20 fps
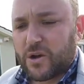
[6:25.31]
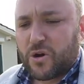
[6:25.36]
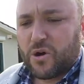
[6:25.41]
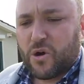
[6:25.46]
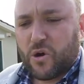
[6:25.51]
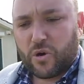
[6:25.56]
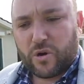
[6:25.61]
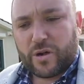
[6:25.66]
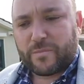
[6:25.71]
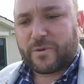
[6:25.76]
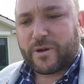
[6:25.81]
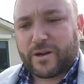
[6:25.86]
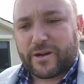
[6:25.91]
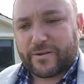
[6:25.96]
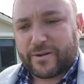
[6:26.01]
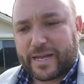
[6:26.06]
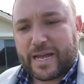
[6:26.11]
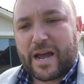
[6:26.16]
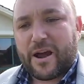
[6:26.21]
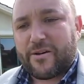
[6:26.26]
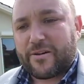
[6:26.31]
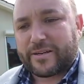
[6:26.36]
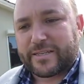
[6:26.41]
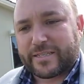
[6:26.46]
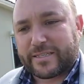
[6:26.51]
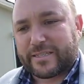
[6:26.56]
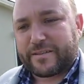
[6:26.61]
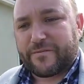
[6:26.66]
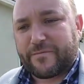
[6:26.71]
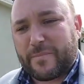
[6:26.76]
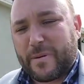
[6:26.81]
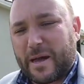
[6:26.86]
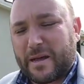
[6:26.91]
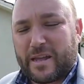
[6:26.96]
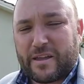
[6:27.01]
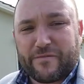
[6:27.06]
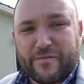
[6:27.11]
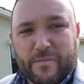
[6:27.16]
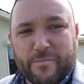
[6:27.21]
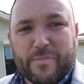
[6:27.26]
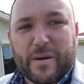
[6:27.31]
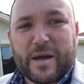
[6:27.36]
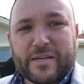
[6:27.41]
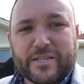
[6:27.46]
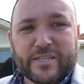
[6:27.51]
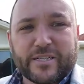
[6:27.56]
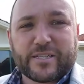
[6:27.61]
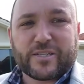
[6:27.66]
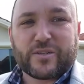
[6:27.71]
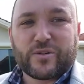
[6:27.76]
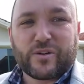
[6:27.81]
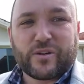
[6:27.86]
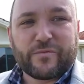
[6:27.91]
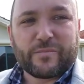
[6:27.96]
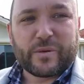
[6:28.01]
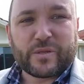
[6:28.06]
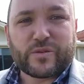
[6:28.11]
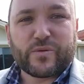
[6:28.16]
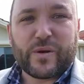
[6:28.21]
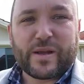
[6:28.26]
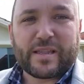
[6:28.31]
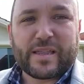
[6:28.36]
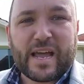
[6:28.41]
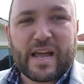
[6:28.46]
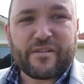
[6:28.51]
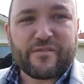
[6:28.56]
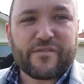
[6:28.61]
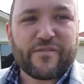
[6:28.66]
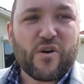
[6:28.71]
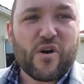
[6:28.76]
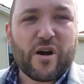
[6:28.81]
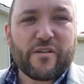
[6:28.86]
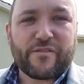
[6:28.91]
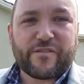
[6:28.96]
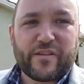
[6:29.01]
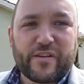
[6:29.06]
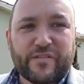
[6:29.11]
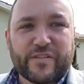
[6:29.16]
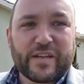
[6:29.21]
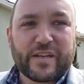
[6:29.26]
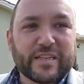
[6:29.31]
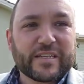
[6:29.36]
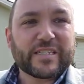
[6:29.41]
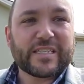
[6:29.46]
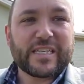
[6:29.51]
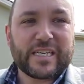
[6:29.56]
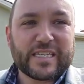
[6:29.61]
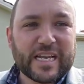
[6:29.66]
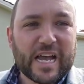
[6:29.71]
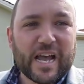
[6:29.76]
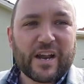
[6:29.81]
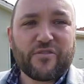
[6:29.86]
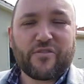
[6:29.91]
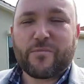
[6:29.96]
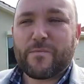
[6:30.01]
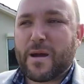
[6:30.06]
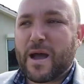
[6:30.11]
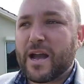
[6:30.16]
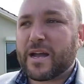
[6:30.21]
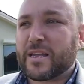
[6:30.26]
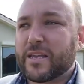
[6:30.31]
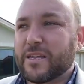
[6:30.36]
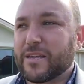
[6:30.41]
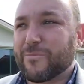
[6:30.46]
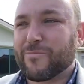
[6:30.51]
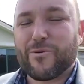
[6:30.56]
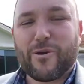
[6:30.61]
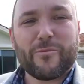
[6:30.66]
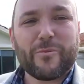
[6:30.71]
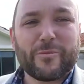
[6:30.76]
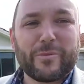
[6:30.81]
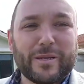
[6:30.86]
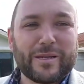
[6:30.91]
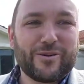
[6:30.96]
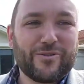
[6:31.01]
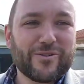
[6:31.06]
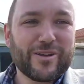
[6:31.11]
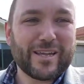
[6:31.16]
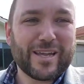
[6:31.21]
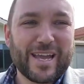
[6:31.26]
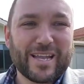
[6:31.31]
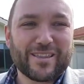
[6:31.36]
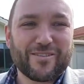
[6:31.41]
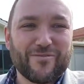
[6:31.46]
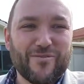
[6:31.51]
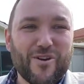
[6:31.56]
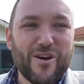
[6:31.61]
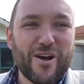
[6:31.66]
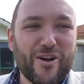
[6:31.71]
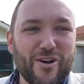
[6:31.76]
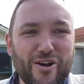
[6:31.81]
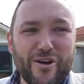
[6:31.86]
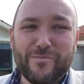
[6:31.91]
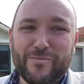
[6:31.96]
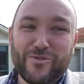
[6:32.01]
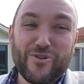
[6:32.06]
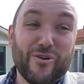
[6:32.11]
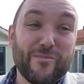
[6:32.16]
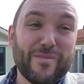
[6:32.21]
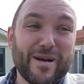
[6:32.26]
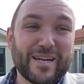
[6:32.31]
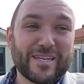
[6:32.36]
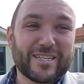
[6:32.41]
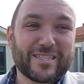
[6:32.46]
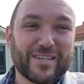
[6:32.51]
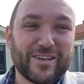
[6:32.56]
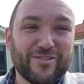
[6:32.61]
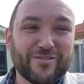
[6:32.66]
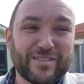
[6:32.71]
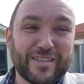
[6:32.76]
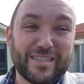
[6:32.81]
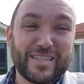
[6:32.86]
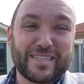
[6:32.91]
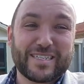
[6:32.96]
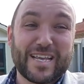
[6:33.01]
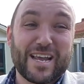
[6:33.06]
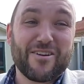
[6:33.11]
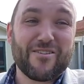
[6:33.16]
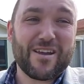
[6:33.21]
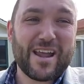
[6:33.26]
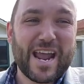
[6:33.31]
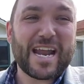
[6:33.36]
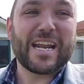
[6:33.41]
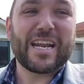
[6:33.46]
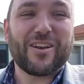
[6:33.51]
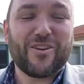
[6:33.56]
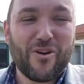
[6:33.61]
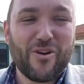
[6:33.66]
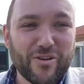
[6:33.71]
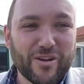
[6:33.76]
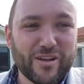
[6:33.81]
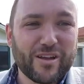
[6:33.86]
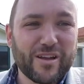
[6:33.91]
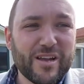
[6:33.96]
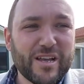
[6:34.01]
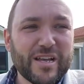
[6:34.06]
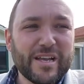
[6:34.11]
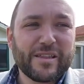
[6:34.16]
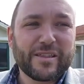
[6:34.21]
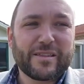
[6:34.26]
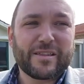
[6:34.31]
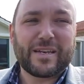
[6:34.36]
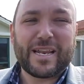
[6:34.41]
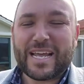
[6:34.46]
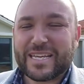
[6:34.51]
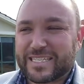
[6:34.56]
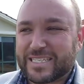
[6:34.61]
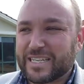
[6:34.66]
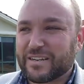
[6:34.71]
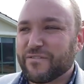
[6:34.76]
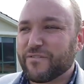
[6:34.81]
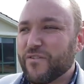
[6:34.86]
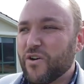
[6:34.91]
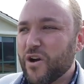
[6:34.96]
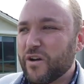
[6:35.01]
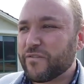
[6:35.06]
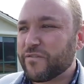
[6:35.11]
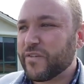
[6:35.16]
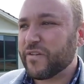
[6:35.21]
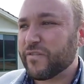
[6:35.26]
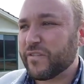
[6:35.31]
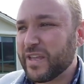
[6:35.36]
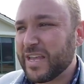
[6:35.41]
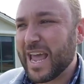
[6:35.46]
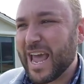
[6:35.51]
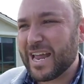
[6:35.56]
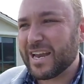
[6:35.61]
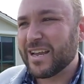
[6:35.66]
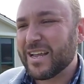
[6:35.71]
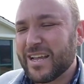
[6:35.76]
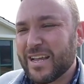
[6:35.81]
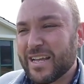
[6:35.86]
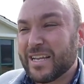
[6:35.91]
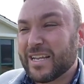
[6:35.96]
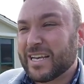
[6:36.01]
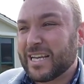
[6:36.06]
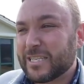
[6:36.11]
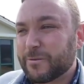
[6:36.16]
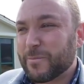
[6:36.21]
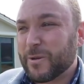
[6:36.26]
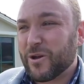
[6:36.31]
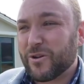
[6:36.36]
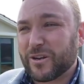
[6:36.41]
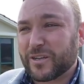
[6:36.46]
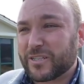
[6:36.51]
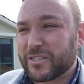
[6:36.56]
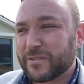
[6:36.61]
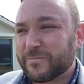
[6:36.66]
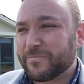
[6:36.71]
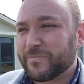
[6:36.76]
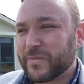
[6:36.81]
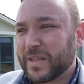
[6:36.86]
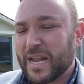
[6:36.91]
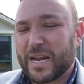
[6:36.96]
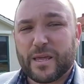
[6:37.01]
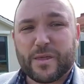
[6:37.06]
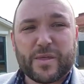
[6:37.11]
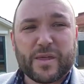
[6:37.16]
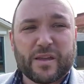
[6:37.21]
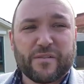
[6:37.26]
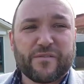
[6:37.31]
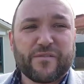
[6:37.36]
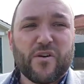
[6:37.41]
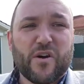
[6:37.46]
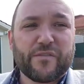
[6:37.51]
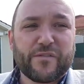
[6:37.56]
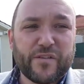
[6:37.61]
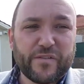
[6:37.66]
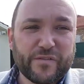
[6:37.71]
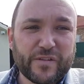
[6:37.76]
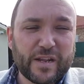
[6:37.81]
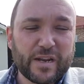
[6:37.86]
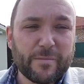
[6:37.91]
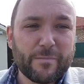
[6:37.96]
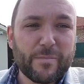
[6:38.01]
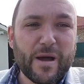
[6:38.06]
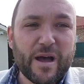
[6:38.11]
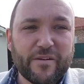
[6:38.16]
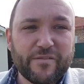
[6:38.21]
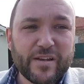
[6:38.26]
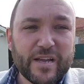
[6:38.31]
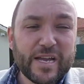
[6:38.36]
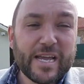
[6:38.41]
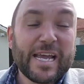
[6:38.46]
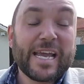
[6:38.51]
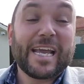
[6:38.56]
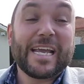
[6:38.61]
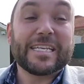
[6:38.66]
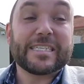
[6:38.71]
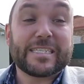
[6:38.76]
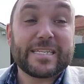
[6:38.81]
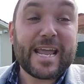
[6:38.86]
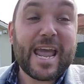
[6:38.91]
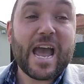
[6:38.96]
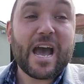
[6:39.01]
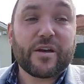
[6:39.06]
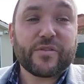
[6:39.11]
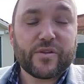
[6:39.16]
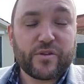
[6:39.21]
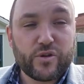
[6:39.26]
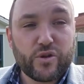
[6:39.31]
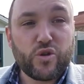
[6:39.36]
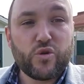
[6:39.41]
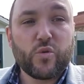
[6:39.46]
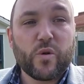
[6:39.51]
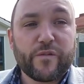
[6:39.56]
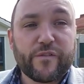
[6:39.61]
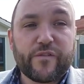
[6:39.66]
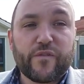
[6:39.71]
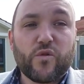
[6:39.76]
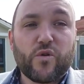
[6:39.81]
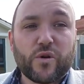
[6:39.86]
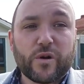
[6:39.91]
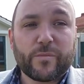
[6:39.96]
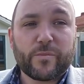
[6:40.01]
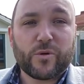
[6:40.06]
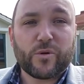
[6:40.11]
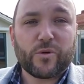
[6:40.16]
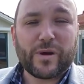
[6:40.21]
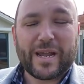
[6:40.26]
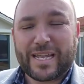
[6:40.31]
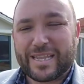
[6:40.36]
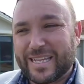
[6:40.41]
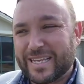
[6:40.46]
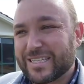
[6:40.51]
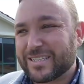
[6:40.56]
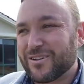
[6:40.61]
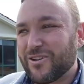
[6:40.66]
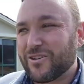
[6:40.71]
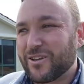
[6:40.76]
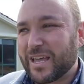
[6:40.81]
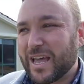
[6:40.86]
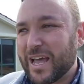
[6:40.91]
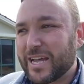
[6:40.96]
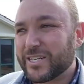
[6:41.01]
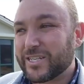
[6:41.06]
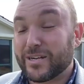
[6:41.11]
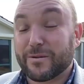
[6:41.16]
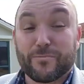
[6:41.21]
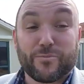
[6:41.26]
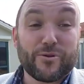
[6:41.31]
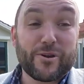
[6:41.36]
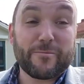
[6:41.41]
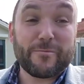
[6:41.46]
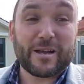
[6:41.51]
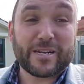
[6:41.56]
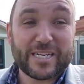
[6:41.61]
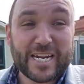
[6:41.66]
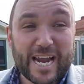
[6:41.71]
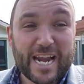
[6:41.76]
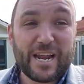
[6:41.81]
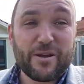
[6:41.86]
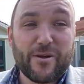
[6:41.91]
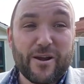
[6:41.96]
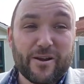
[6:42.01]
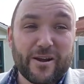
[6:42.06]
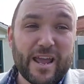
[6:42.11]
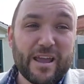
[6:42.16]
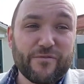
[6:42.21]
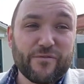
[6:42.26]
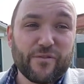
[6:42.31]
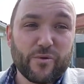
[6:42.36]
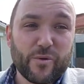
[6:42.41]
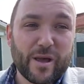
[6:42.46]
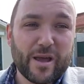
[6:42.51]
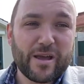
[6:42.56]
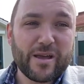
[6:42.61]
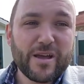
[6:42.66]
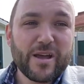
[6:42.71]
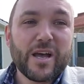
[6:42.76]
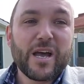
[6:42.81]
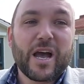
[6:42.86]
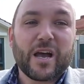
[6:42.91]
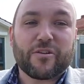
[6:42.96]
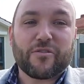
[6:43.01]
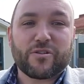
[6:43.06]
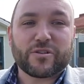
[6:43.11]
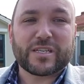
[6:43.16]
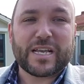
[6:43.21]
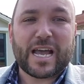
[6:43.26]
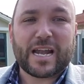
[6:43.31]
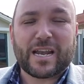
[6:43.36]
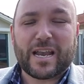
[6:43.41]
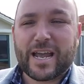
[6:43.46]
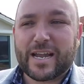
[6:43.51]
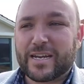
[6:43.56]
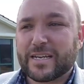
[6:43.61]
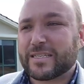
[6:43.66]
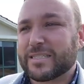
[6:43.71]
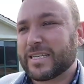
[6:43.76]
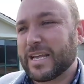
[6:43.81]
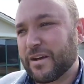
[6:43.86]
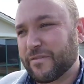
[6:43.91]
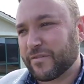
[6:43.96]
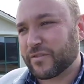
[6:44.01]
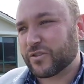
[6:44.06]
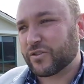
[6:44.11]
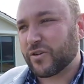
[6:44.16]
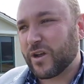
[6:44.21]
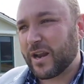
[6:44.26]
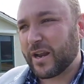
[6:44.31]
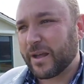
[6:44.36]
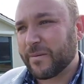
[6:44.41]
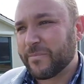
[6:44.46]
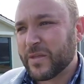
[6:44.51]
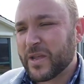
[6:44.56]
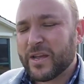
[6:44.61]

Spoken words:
All I'm going to encourage is if your budget's sort of between that 550 to 600 mark, you're probably looking at the right home. Not much sells in this area any longer, less than 550. And let's be honest, anything 550 and above is now the new affordable in this location and pretty much anywhere and everywhere across Adelaide, South Australia.